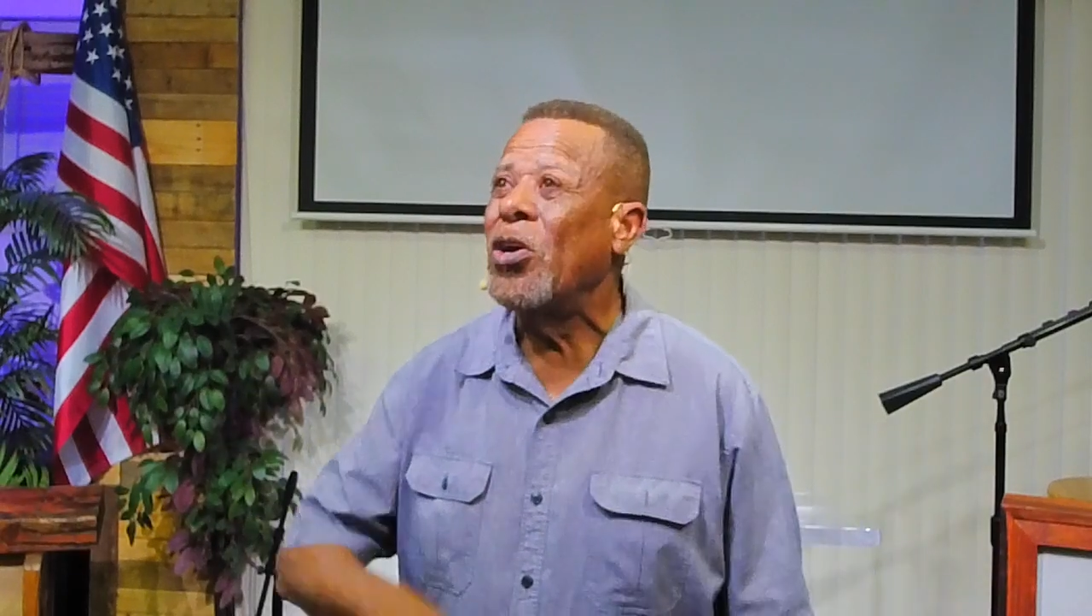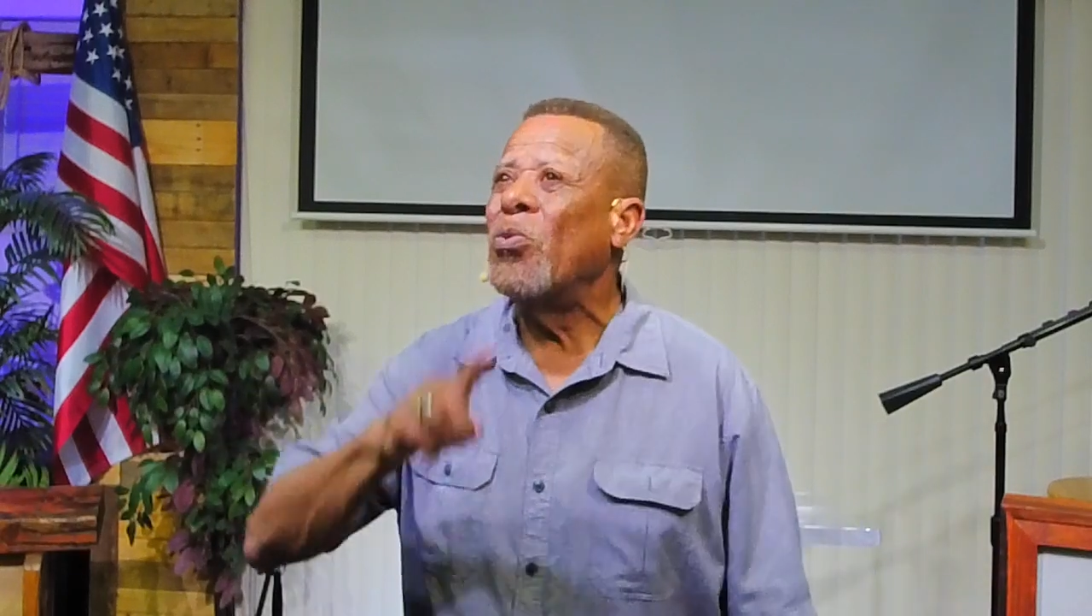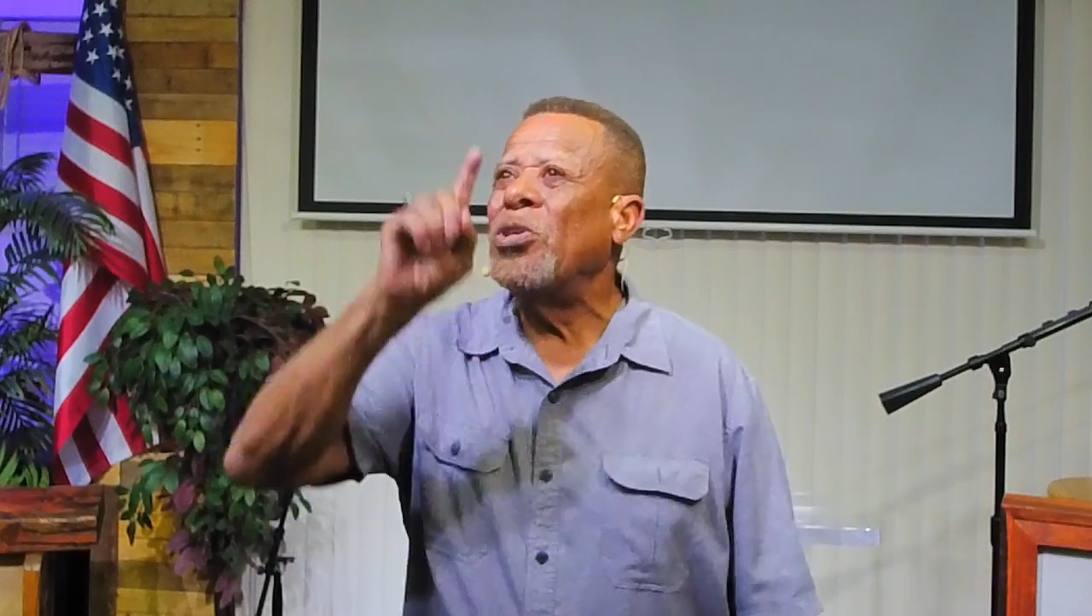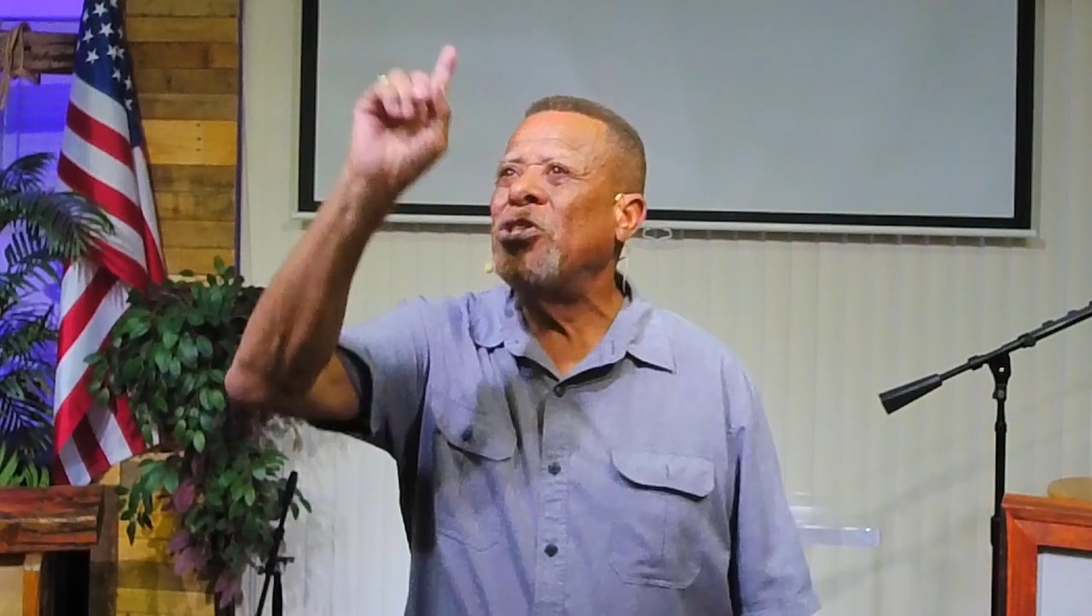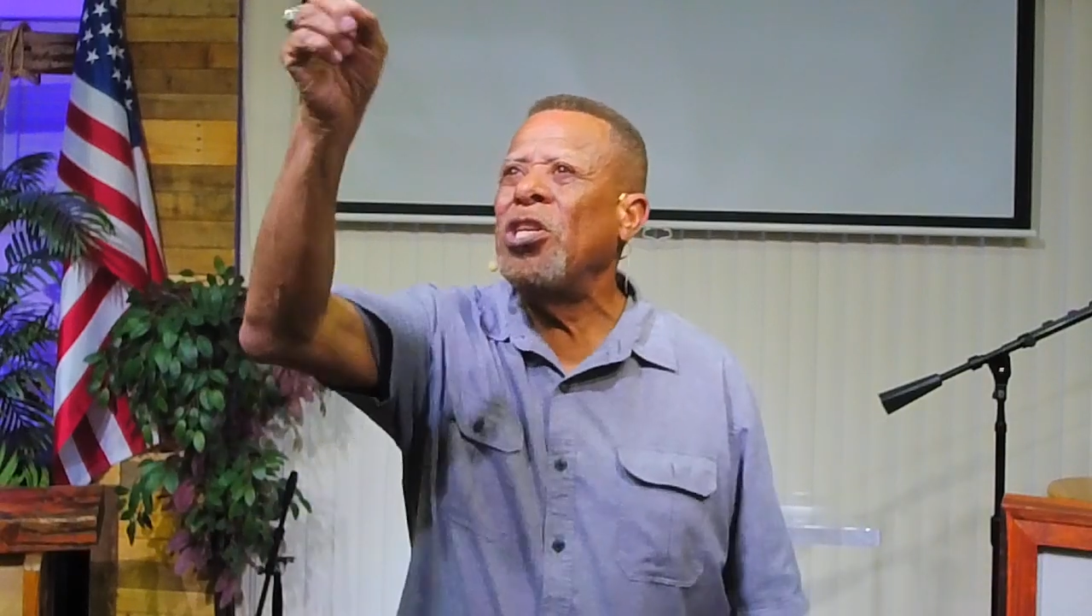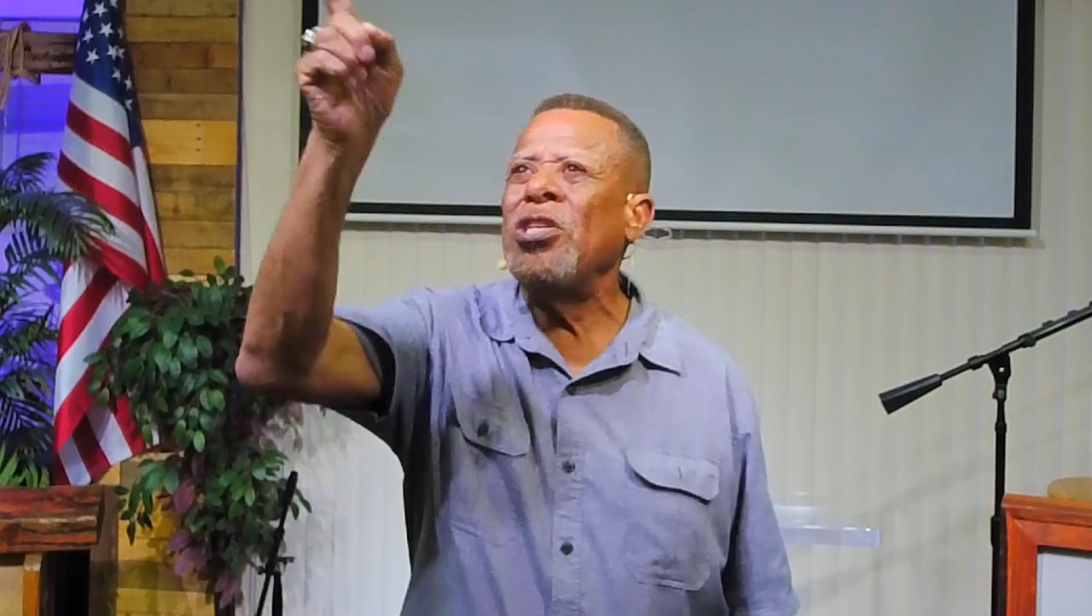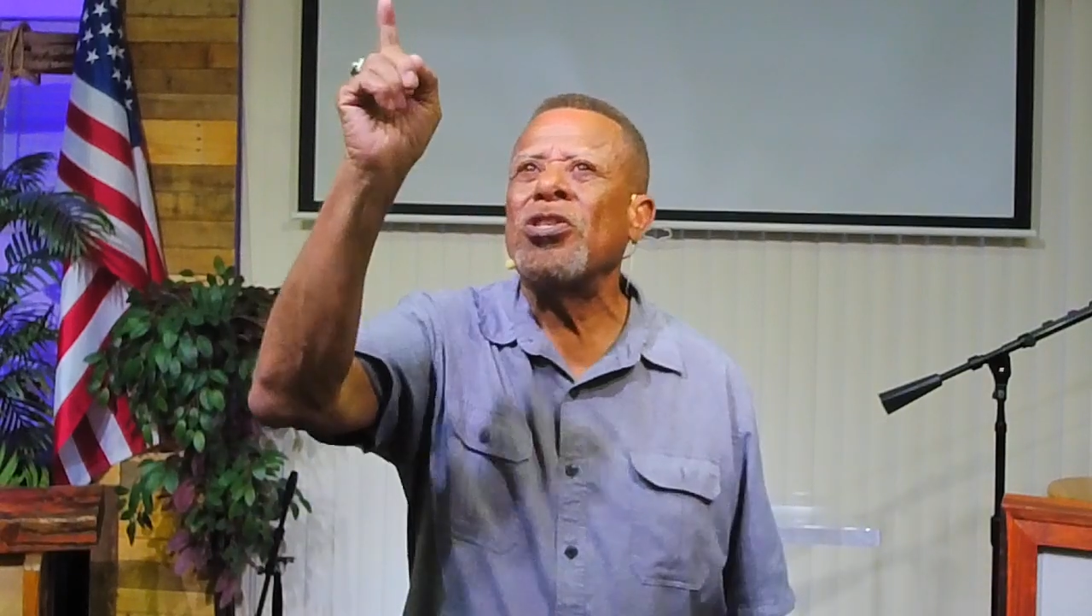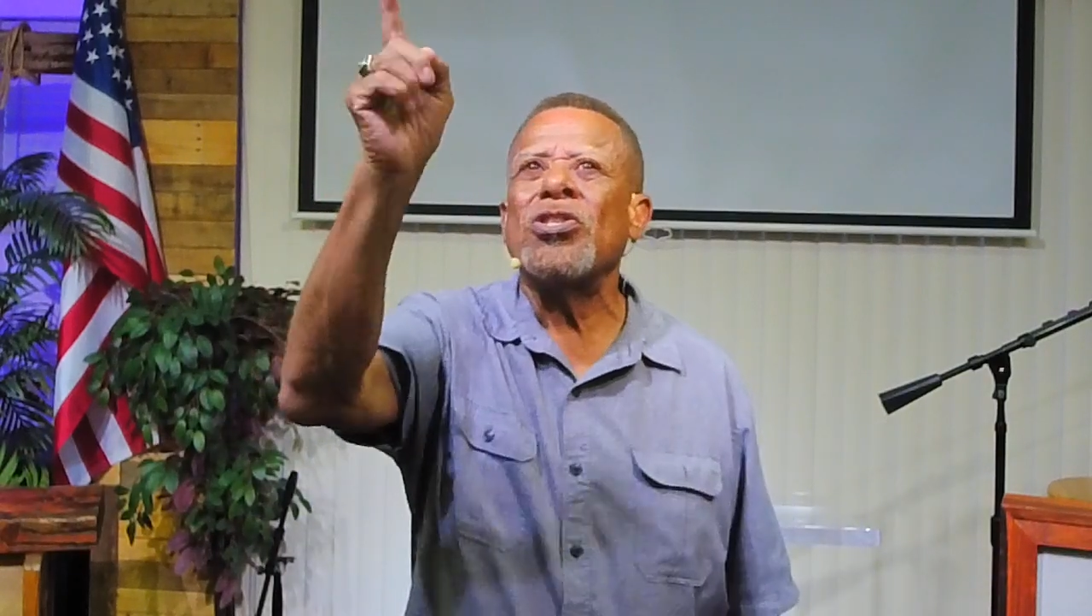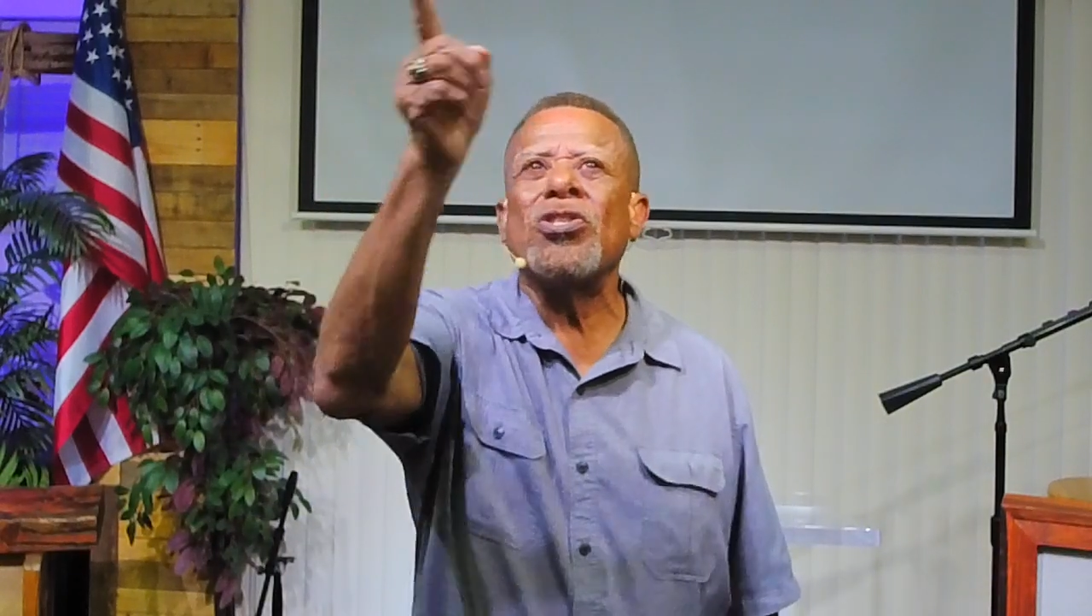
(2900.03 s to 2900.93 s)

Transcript: when Jesus